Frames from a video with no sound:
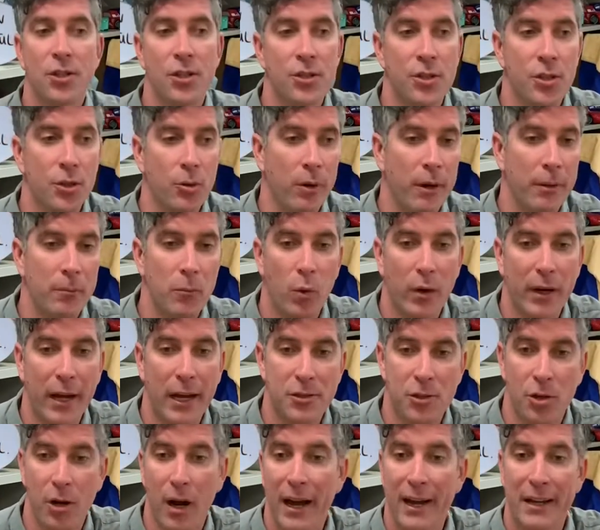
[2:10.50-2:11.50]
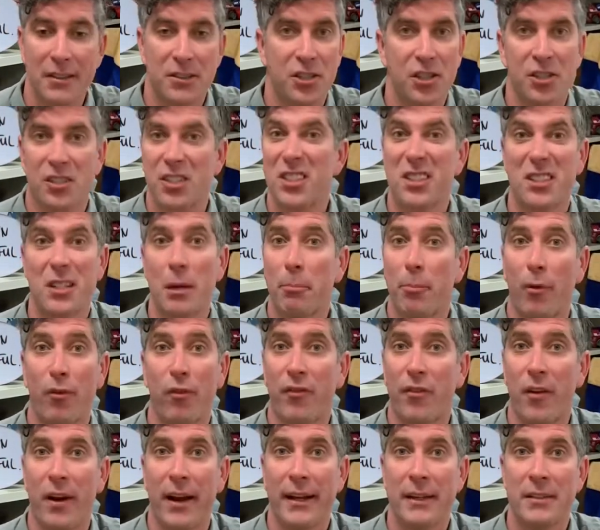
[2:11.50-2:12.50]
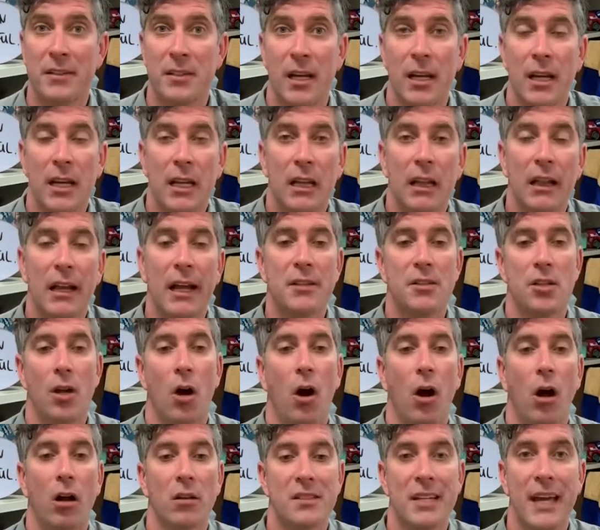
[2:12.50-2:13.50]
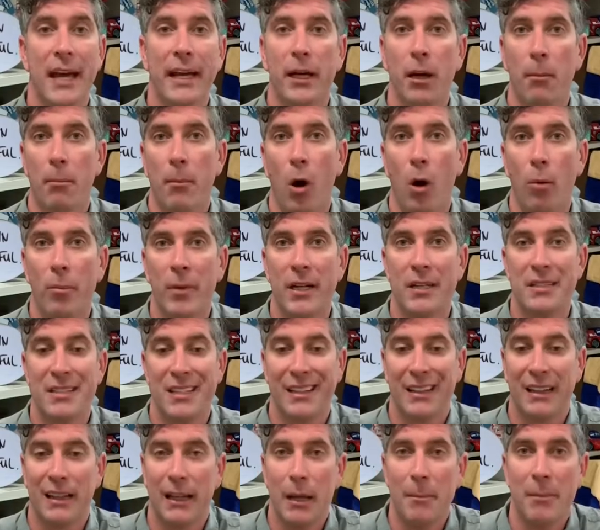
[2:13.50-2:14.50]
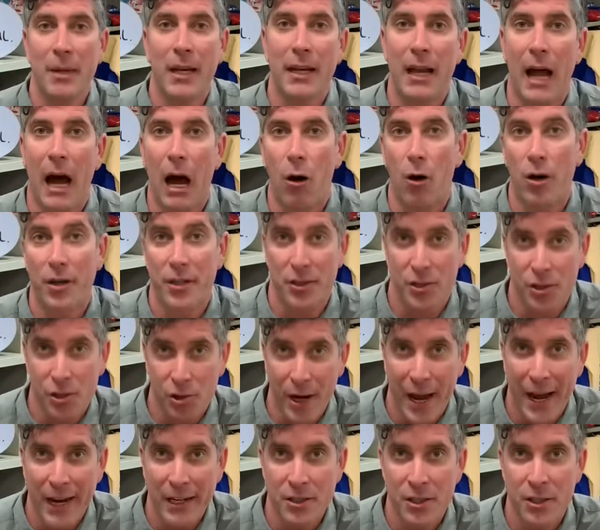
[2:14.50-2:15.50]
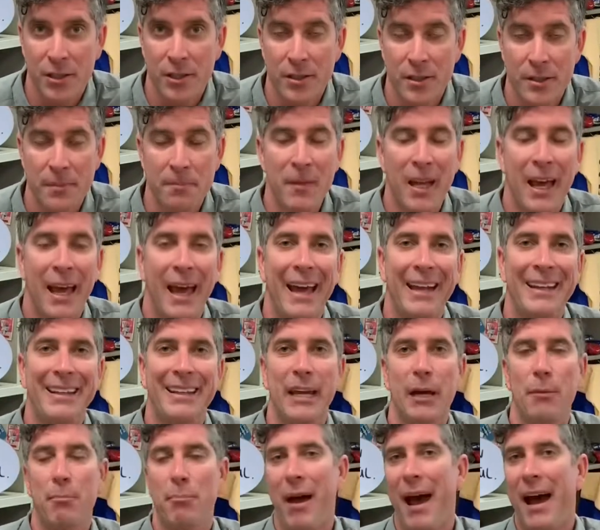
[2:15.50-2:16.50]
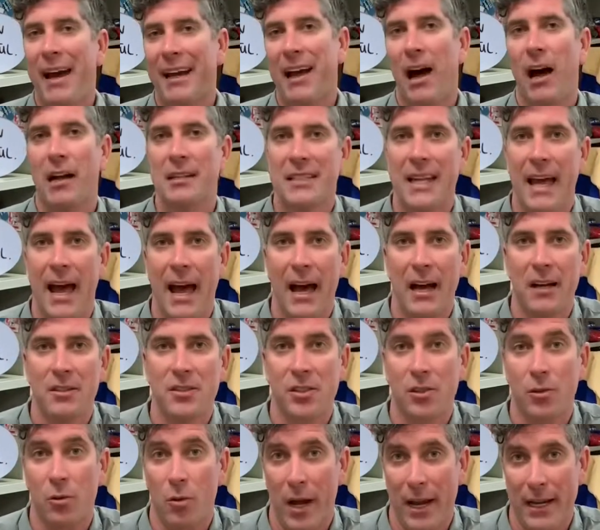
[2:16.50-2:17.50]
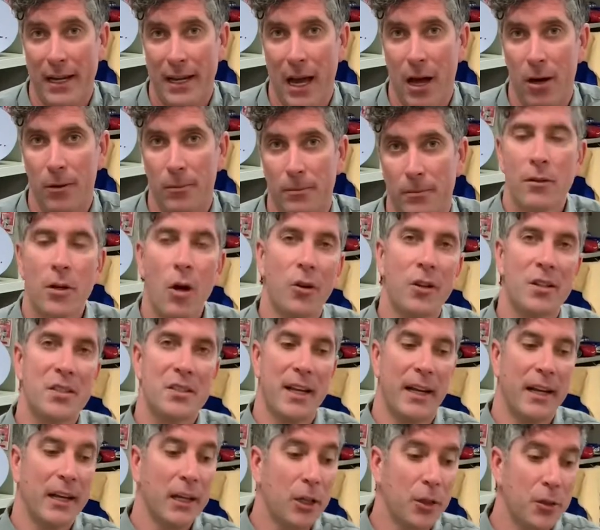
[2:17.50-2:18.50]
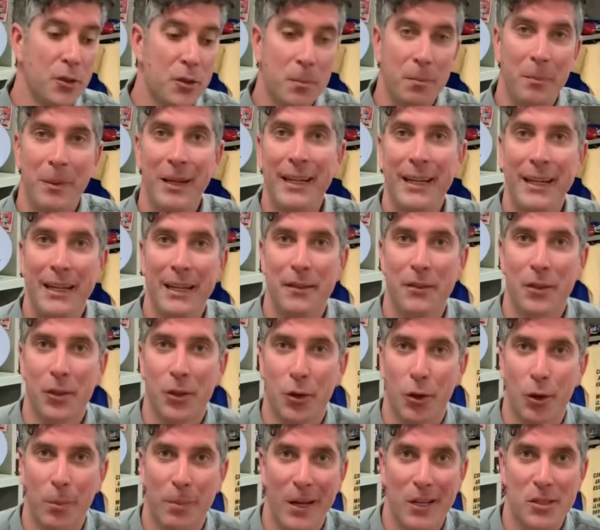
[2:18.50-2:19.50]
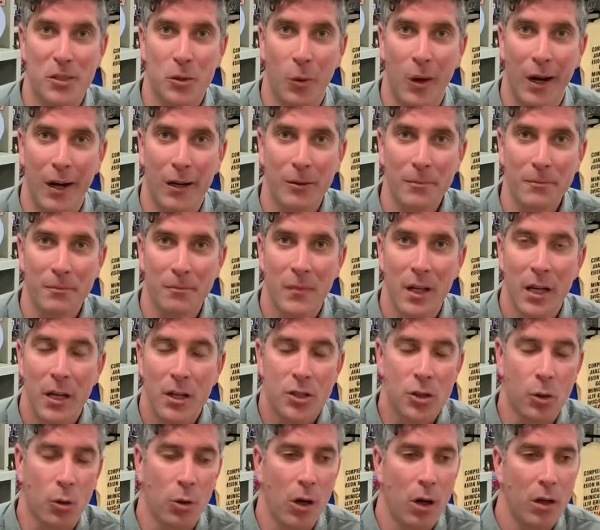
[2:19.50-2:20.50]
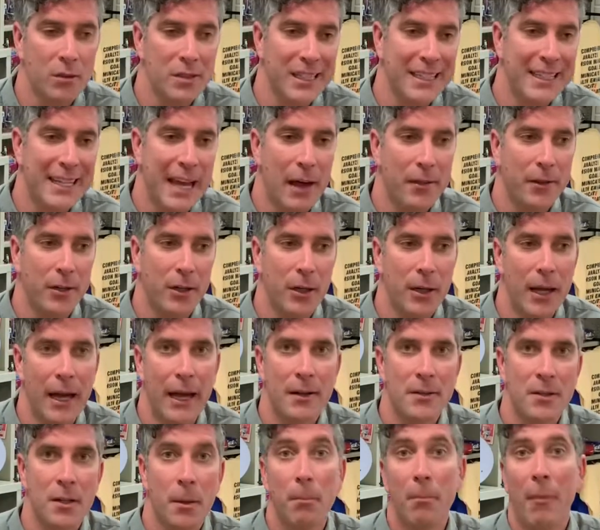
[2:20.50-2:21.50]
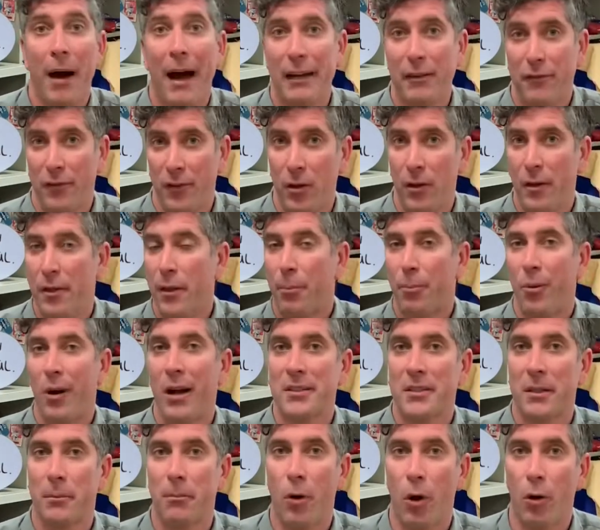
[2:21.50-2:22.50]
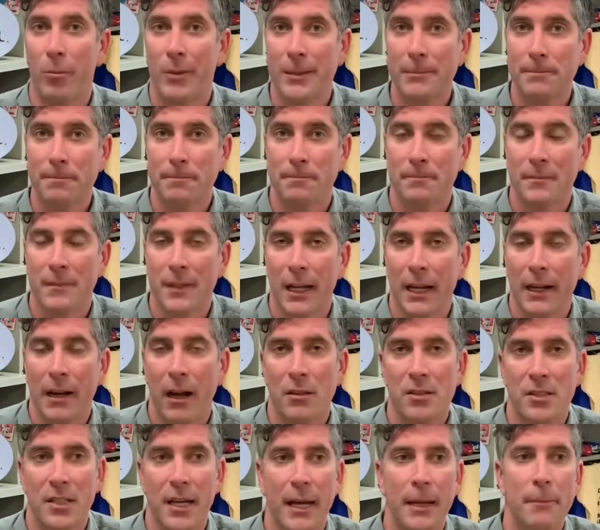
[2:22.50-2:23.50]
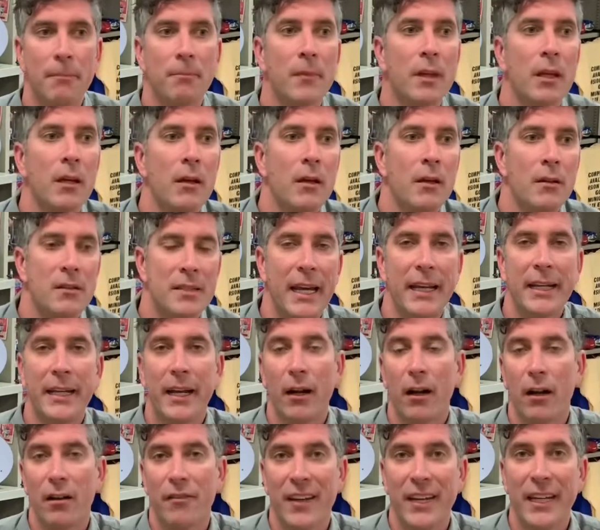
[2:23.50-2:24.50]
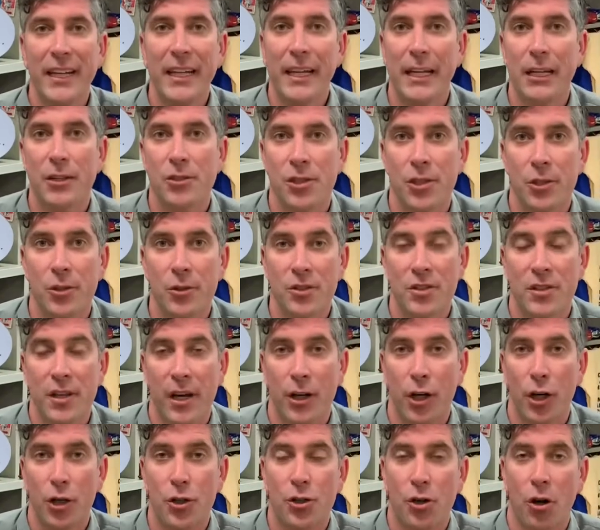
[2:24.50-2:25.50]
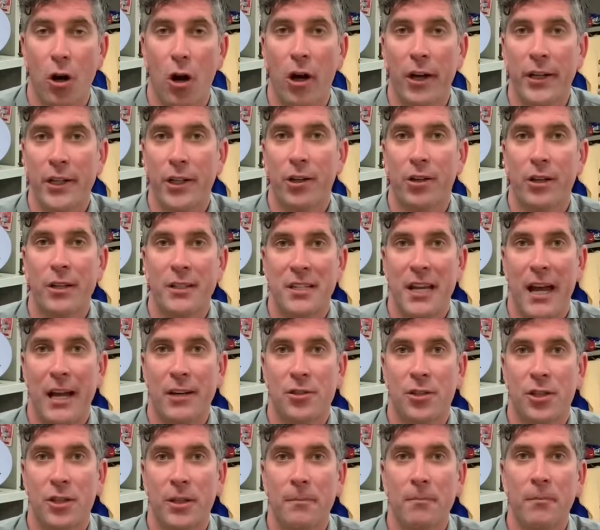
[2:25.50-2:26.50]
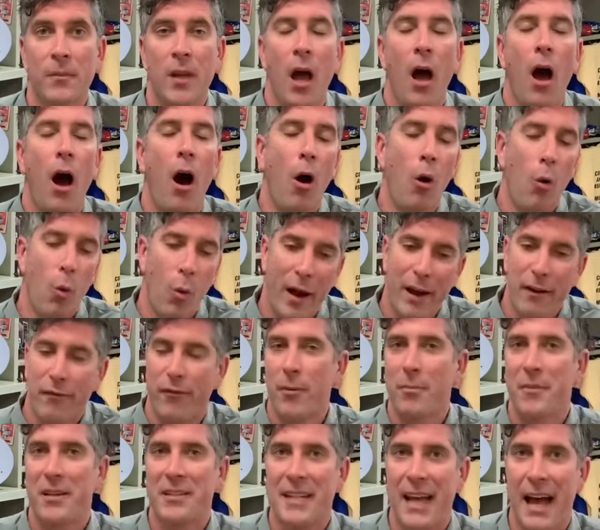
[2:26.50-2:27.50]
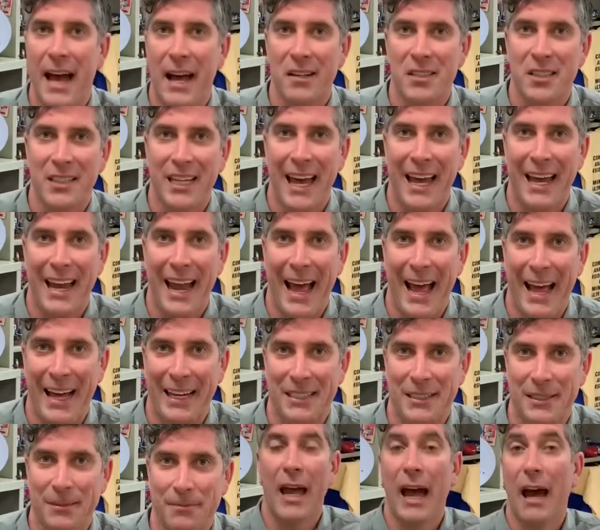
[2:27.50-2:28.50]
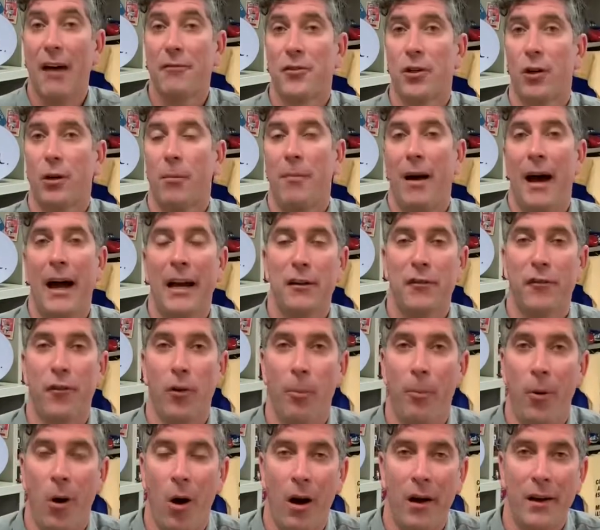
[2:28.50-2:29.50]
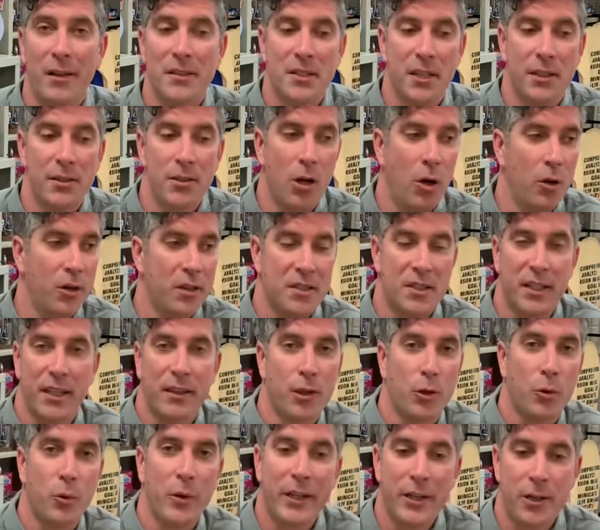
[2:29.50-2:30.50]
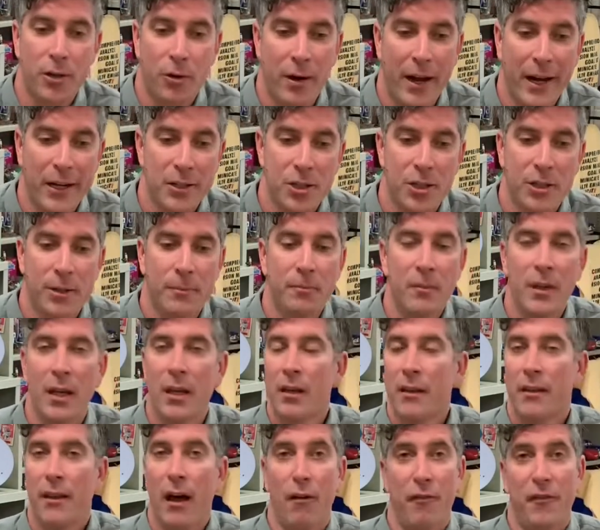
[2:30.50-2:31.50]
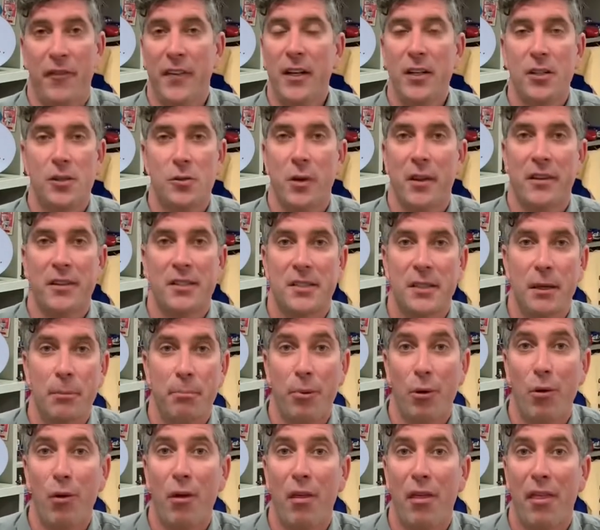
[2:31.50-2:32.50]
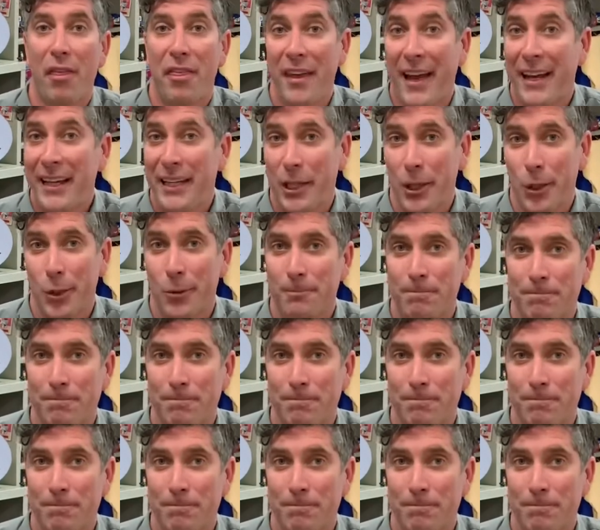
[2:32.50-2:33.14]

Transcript: to it, what I try is just a simple phrase, let's all take a moment to limit our distractions and get back on task right now. Notice that includes me in the group as well, so we're all together and mindful in the present moment. And I'll say, take care of any issues that are drawing your attention away from the task at hand. After a mindful pause and noticing the redirection, I'll finish with a simple thank you.